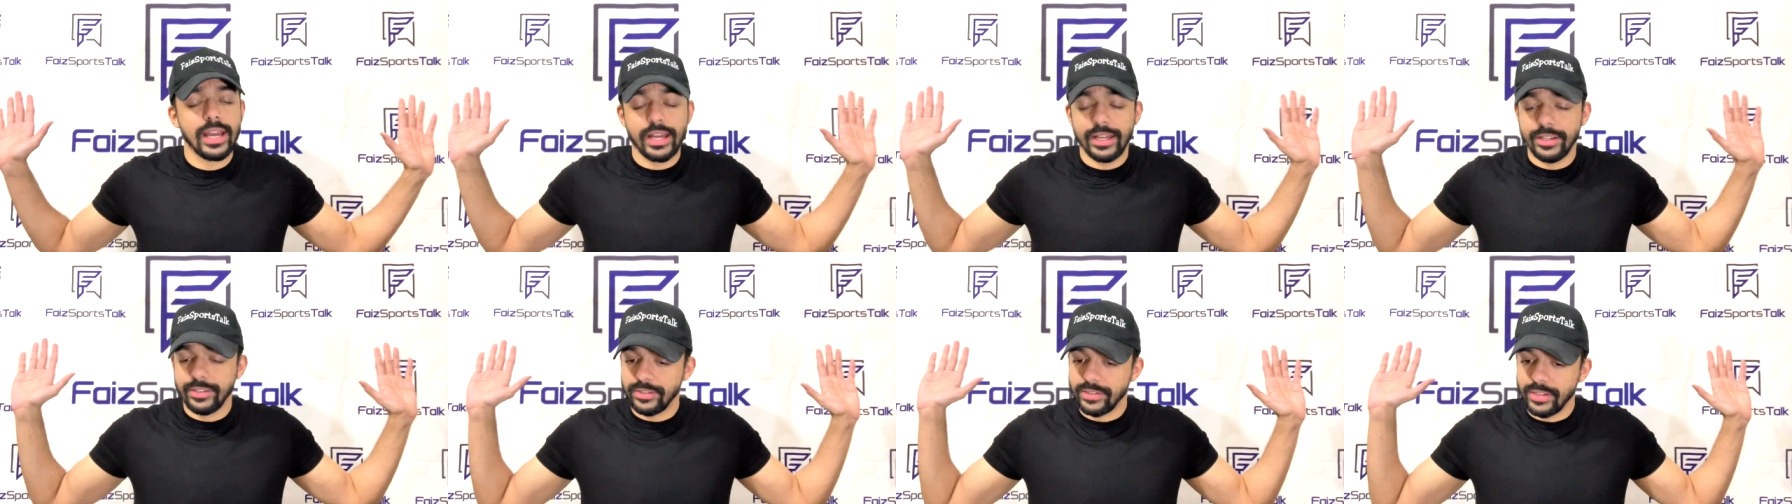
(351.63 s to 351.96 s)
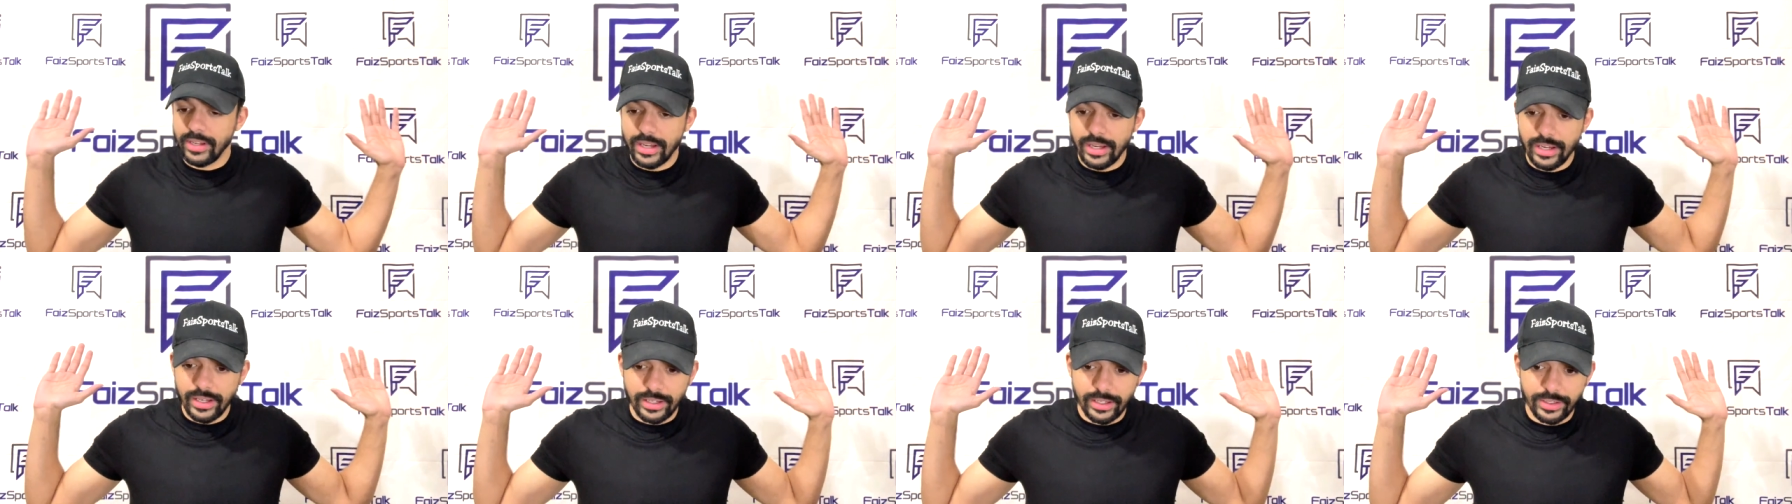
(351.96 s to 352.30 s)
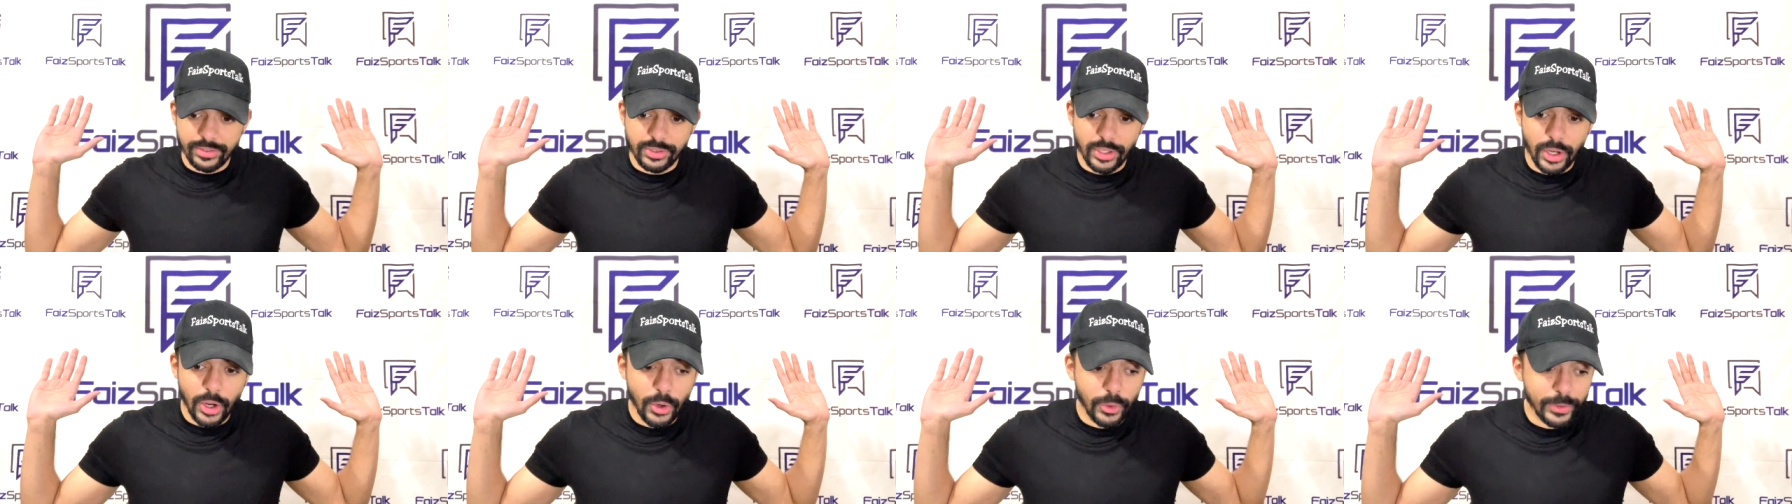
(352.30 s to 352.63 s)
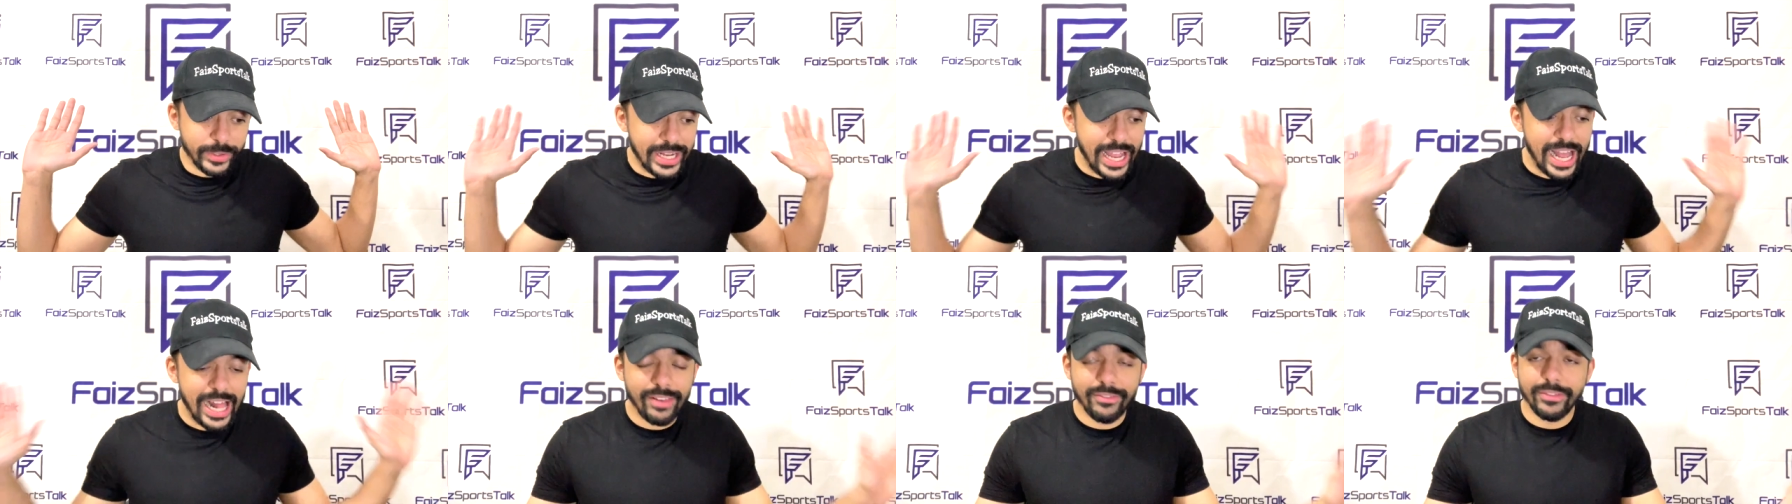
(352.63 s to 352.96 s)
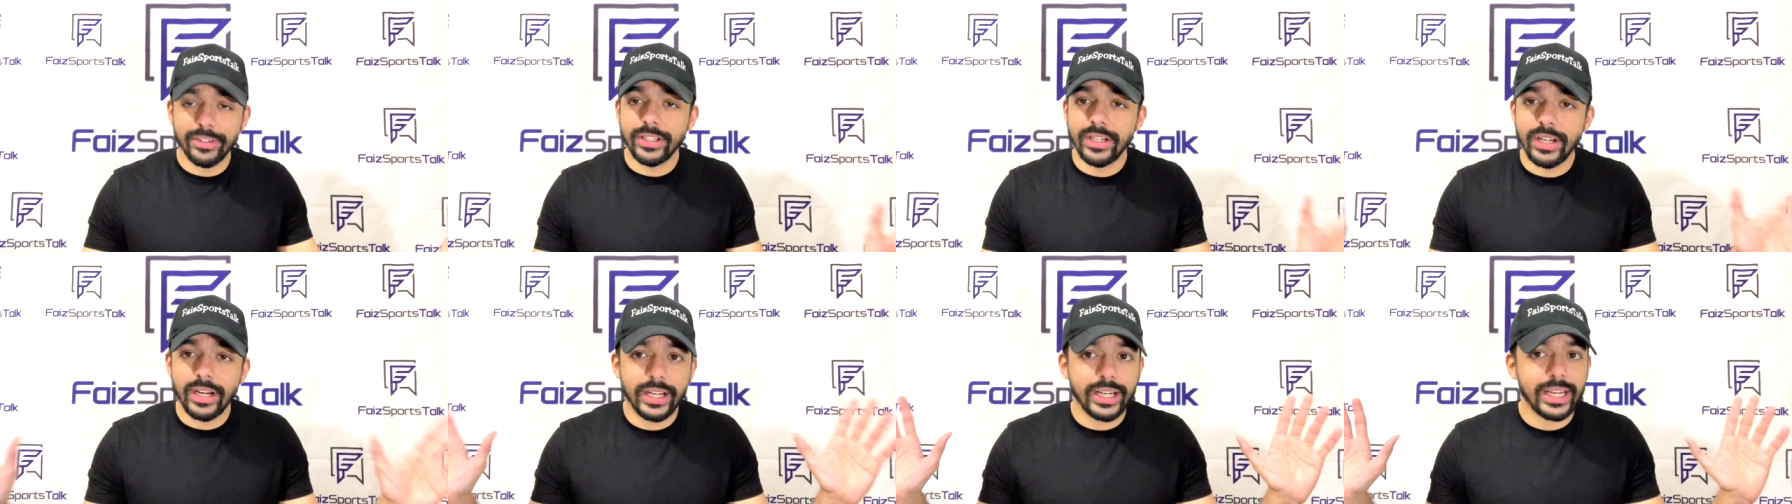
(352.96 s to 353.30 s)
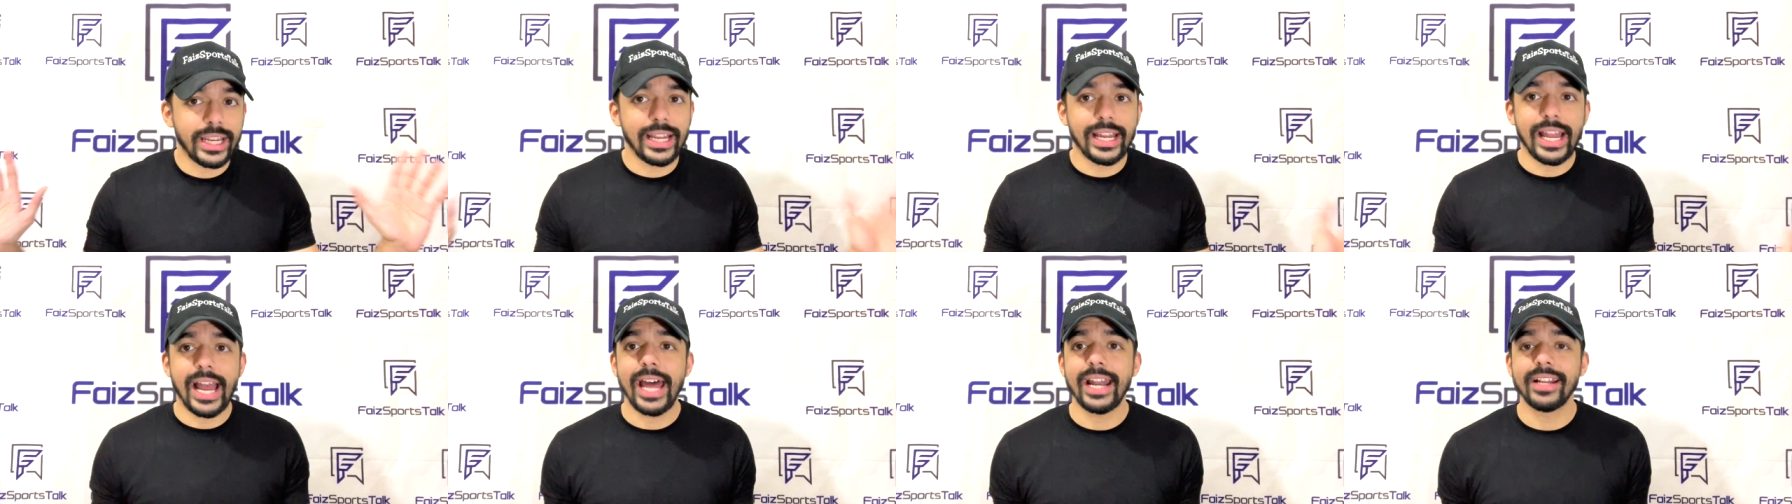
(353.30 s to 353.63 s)
So, so Dalvin Cook,
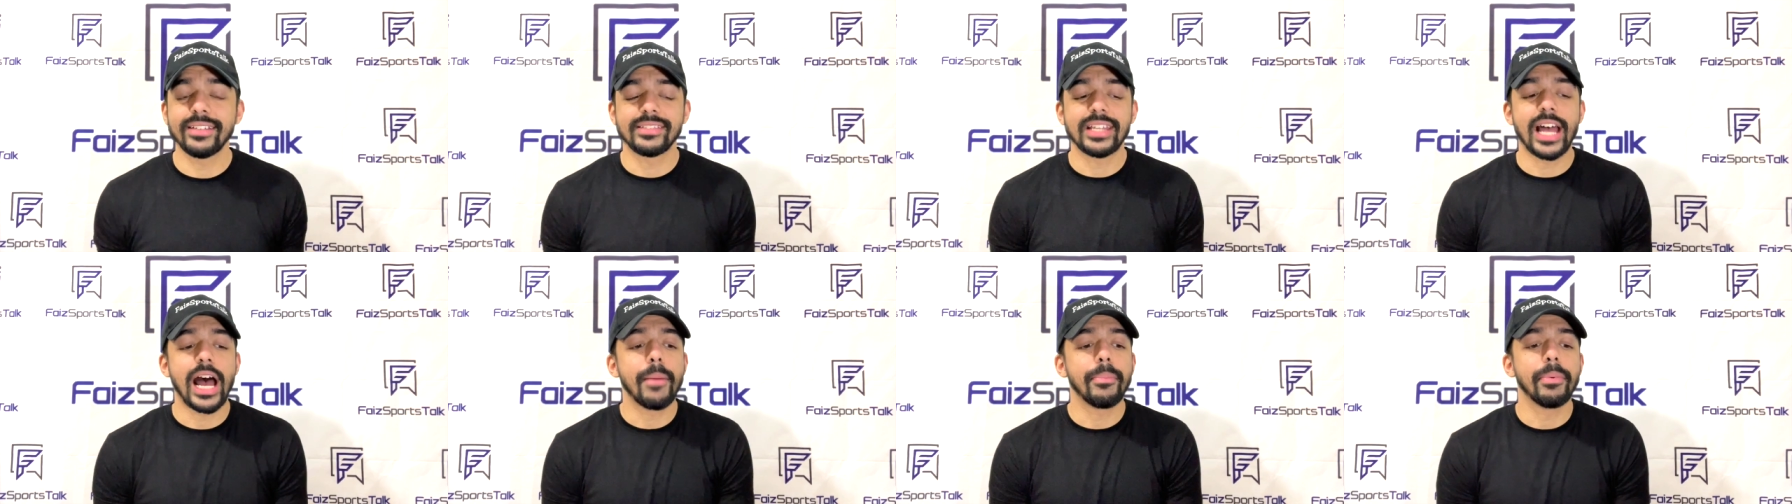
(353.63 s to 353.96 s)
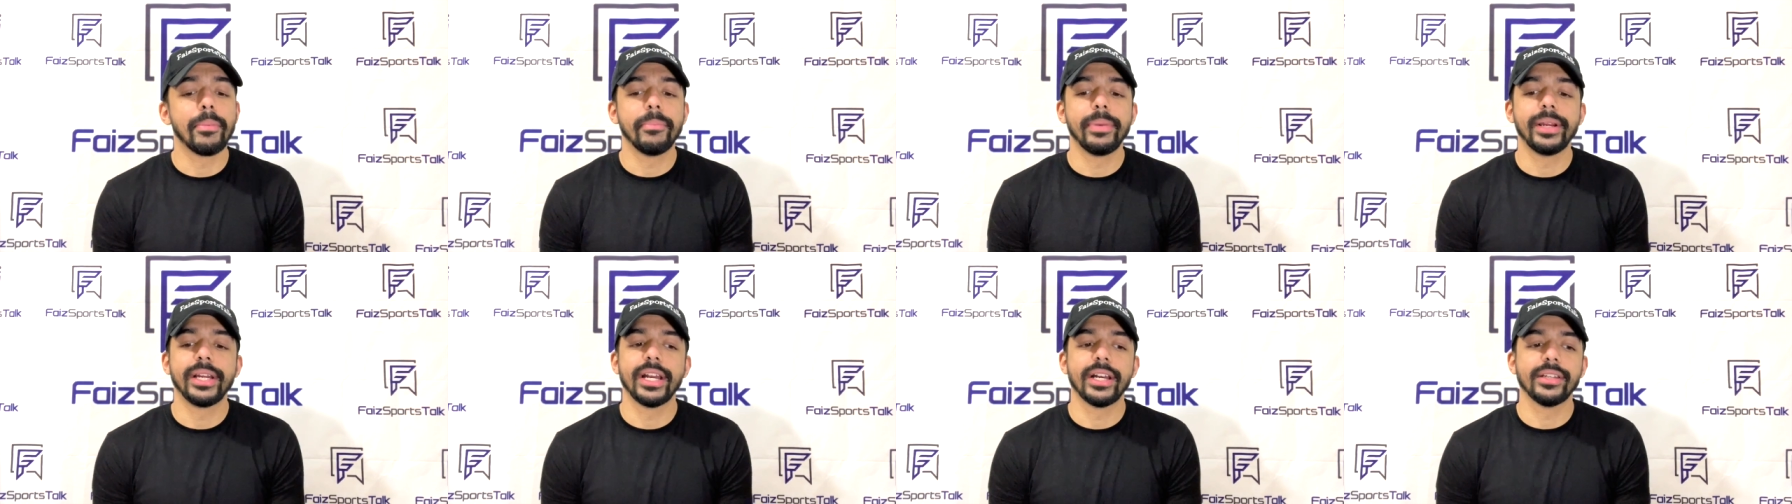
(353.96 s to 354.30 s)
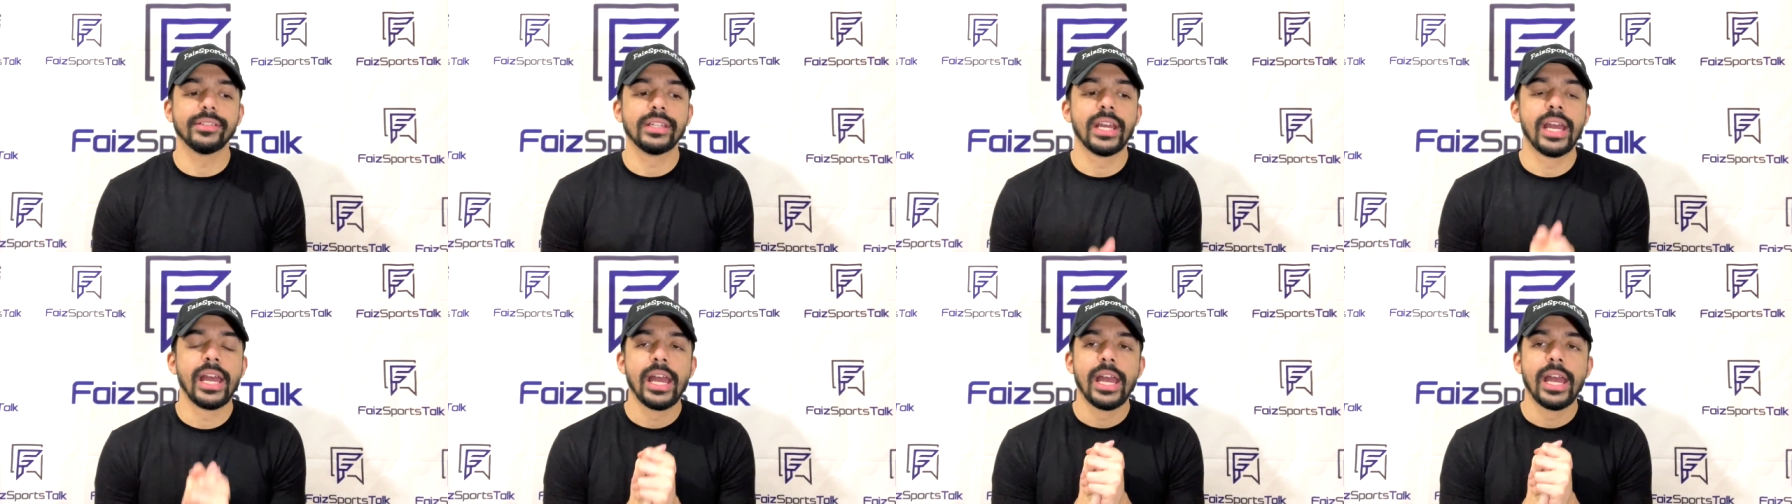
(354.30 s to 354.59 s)
you got to stop him because